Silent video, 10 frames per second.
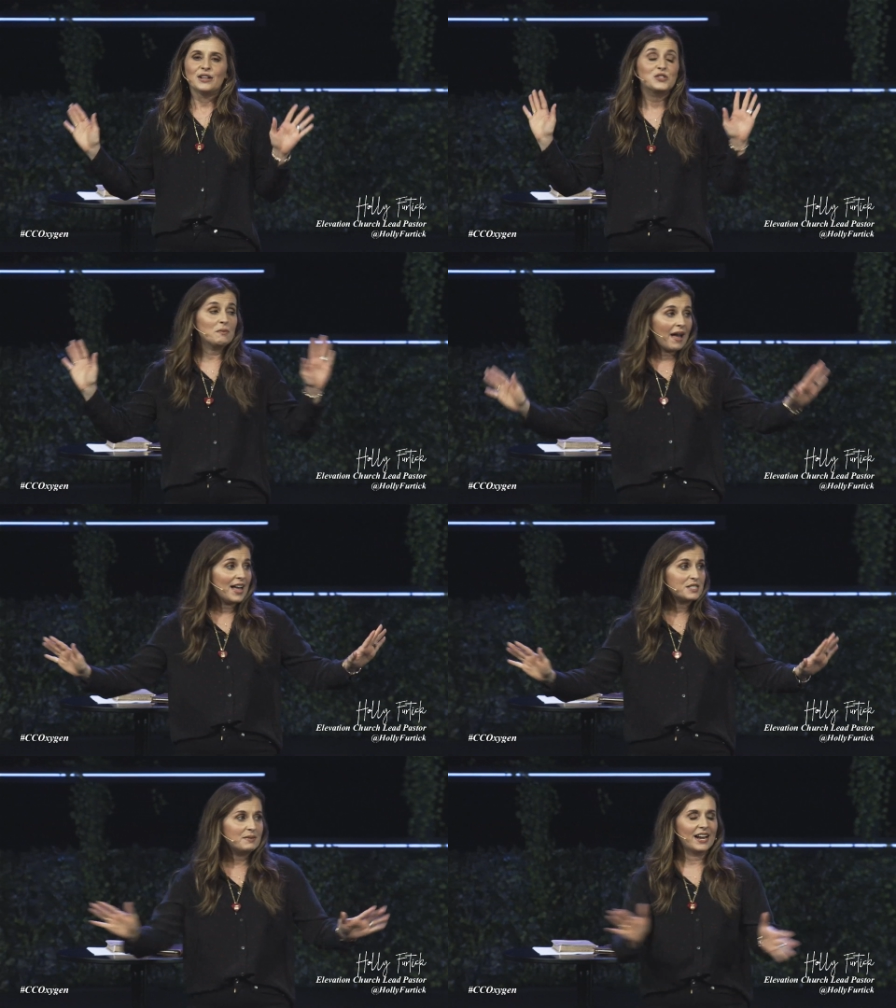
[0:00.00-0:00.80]
So my
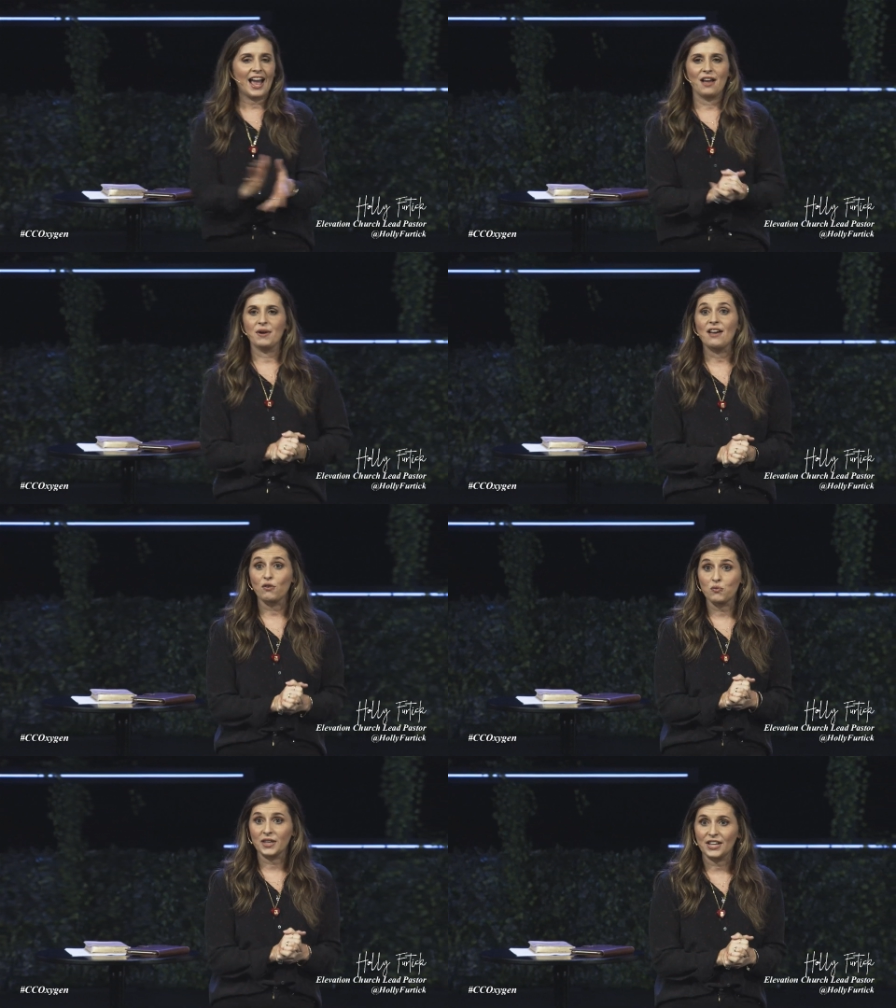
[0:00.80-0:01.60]
husband and I, we have
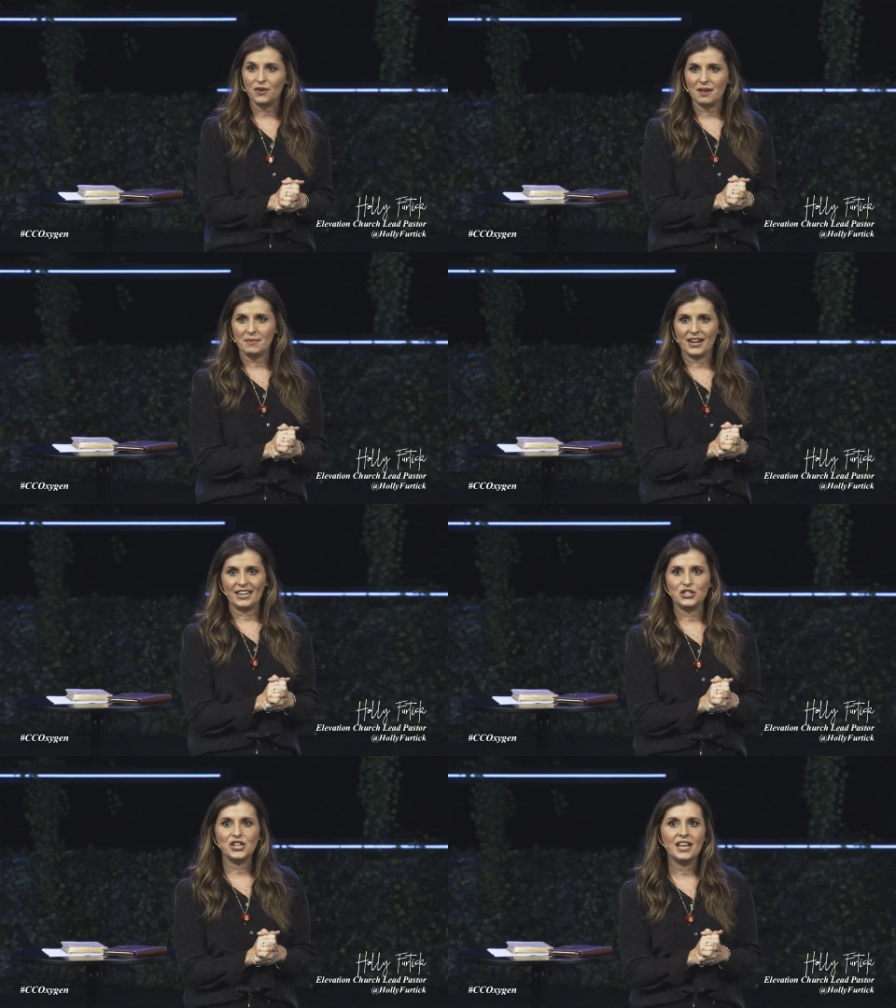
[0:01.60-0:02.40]
a really great
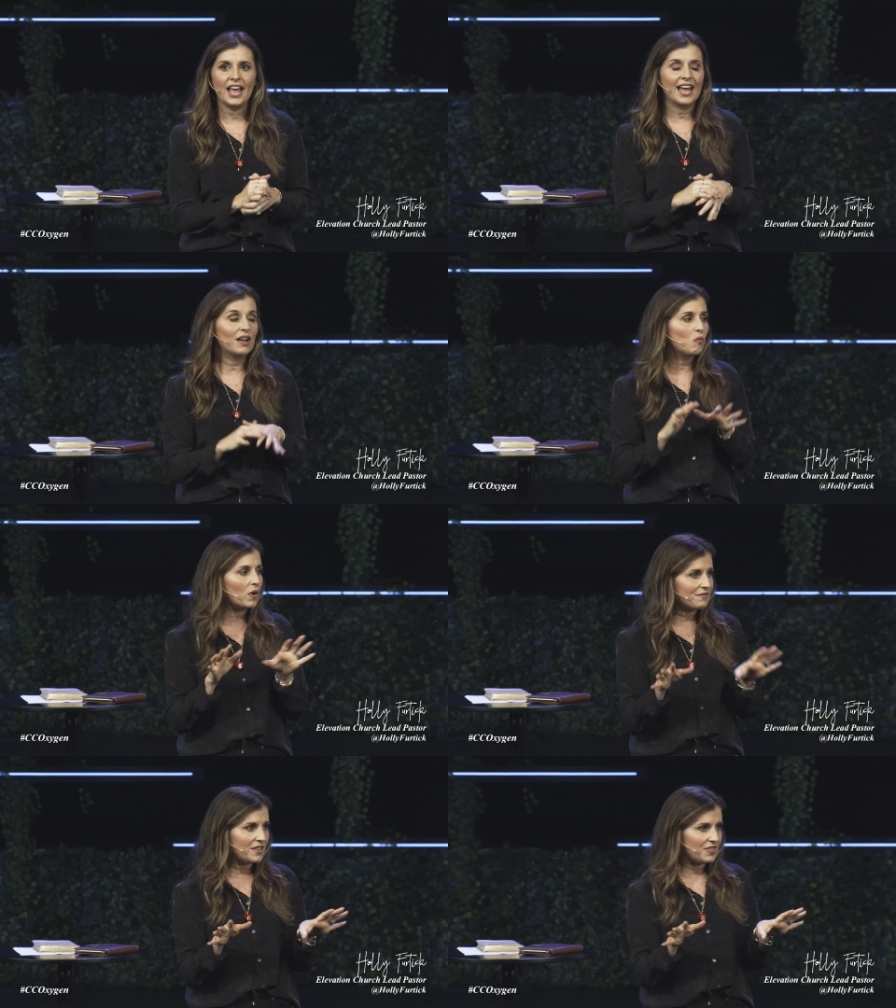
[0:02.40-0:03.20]
marriage, and
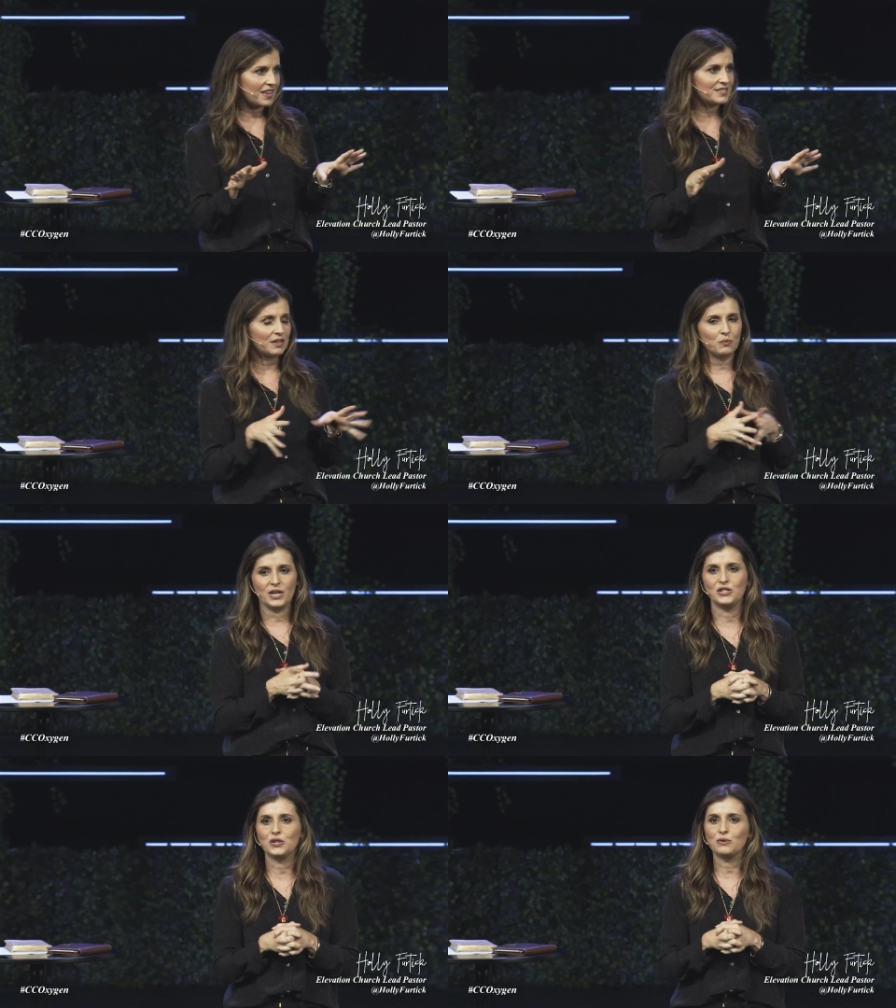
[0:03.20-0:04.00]
one of the things that
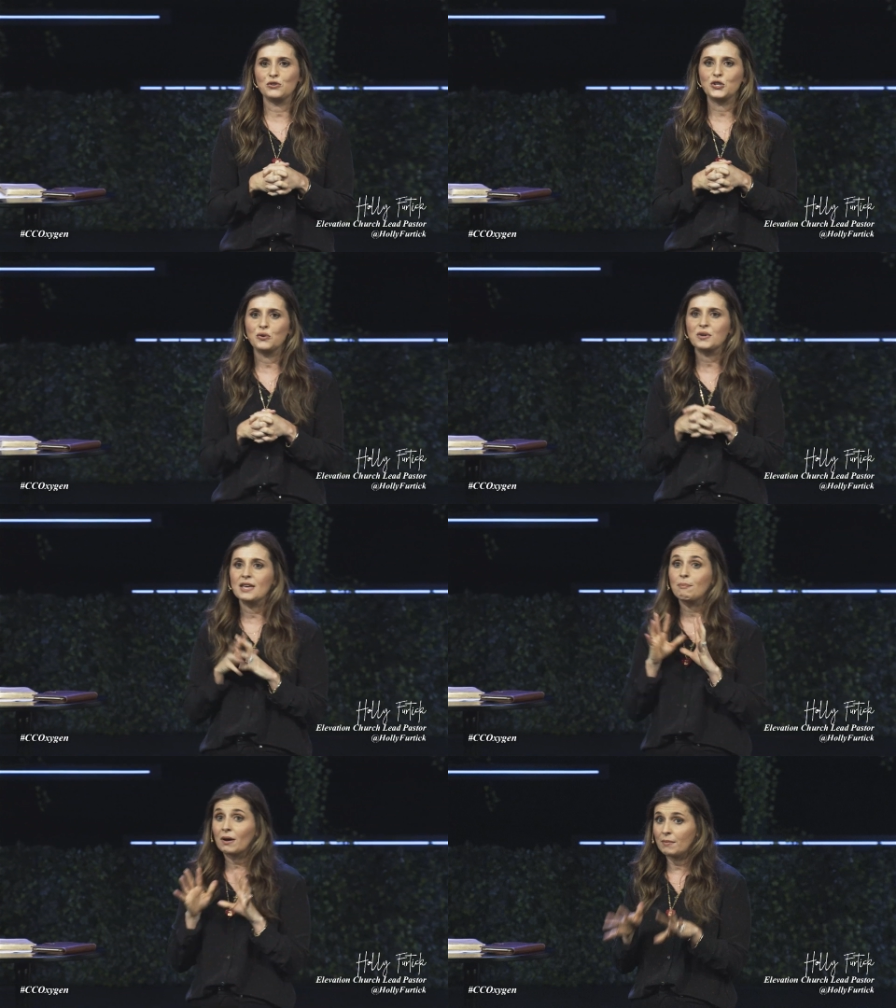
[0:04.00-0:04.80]
we do to
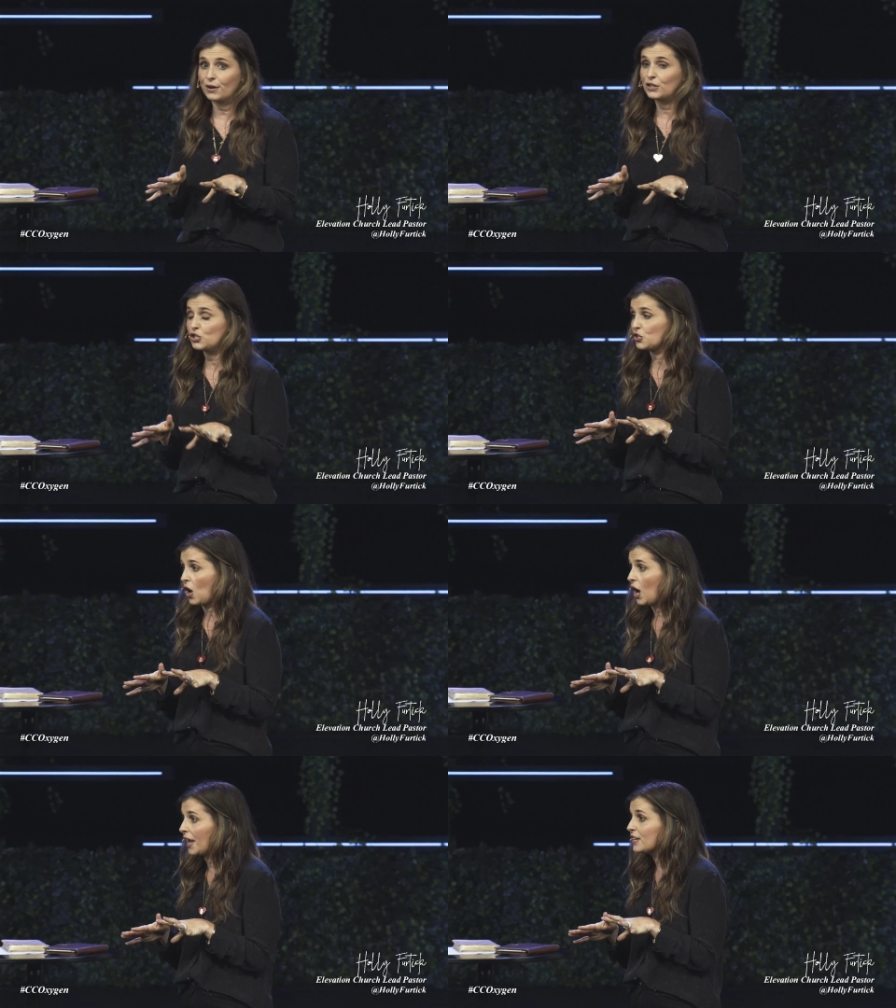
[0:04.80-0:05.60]
keep our marriage
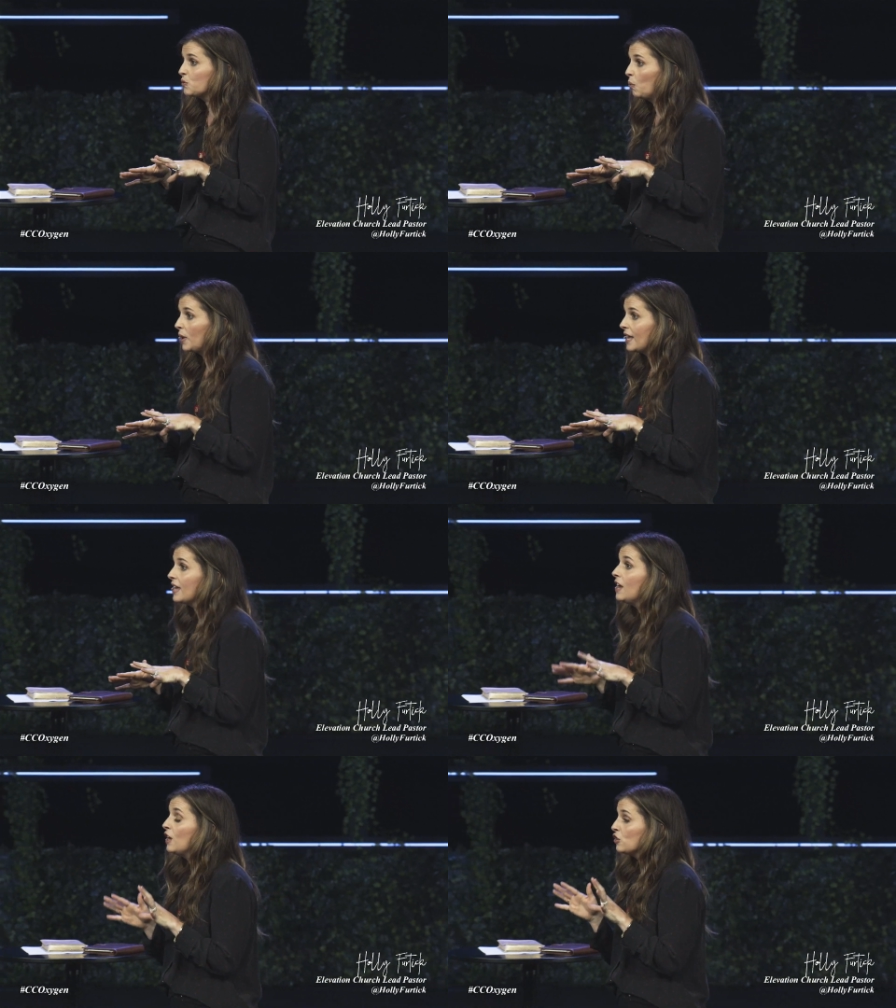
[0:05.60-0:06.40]
strong is
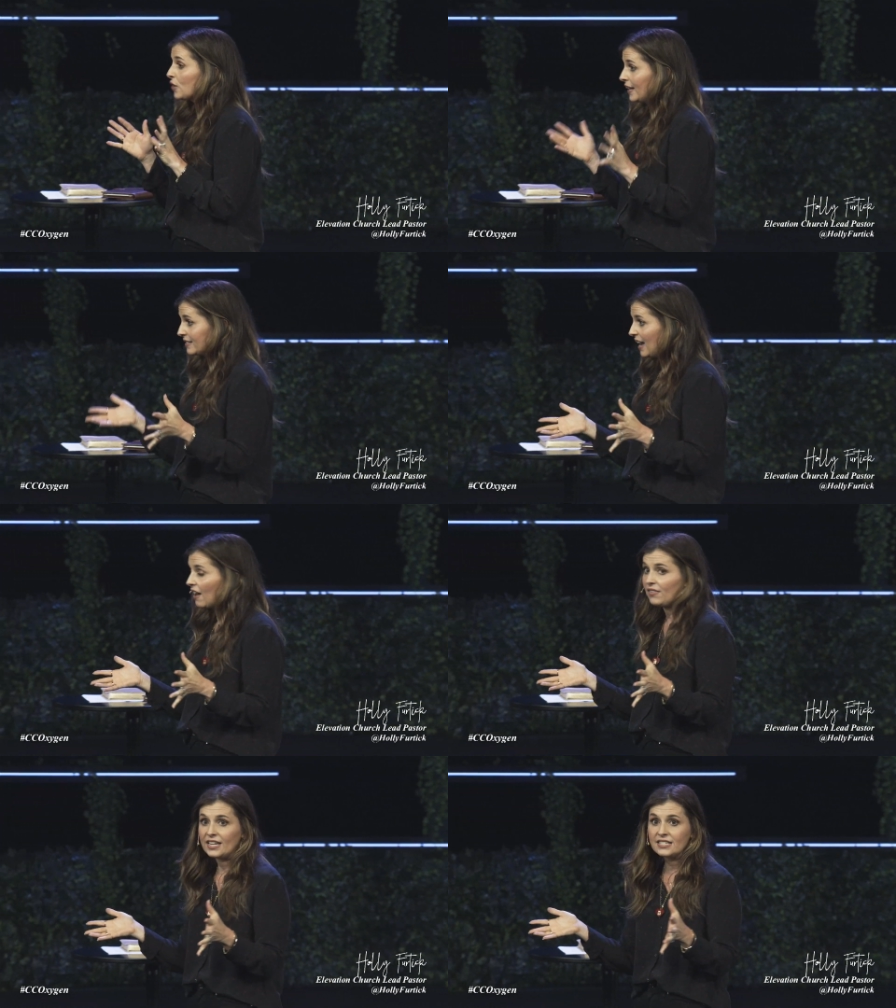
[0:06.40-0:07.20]
we try not to
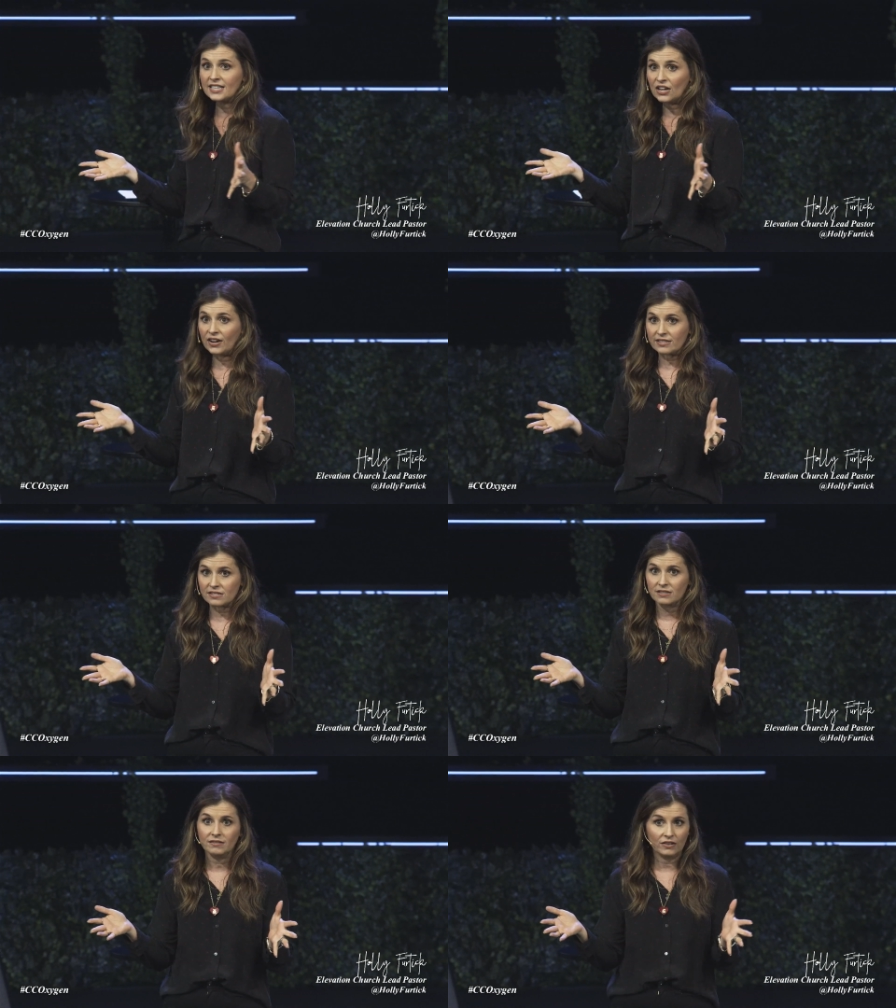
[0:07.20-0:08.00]
have any secrets.